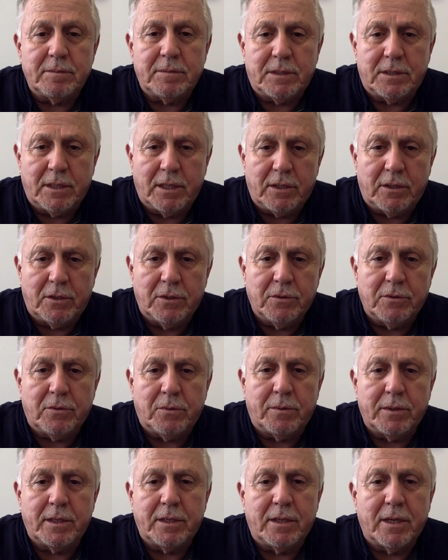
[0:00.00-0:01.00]
take your
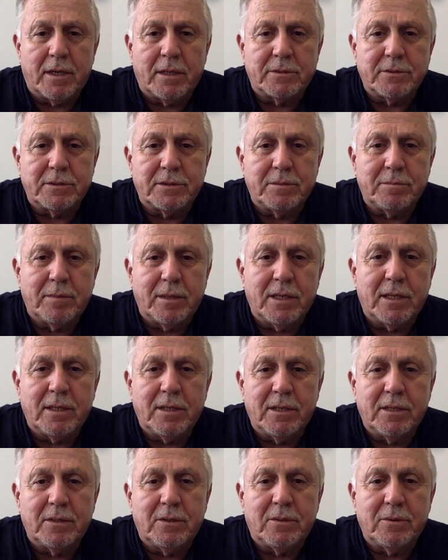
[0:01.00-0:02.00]
$20 and make it
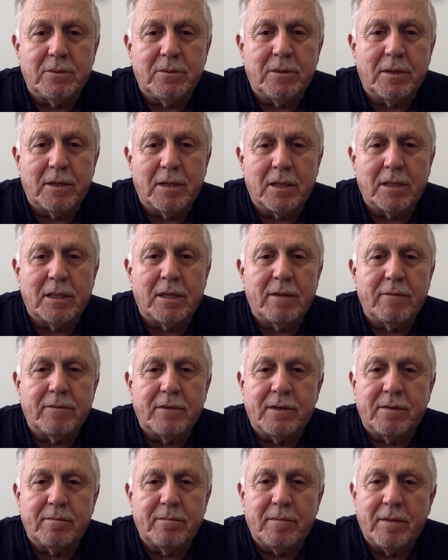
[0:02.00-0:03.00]
into 11
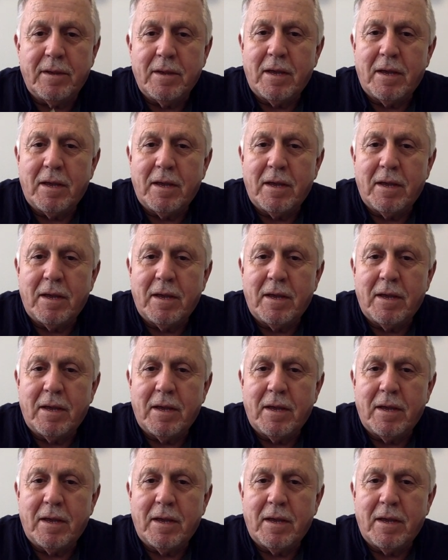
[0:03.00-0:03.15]
of them.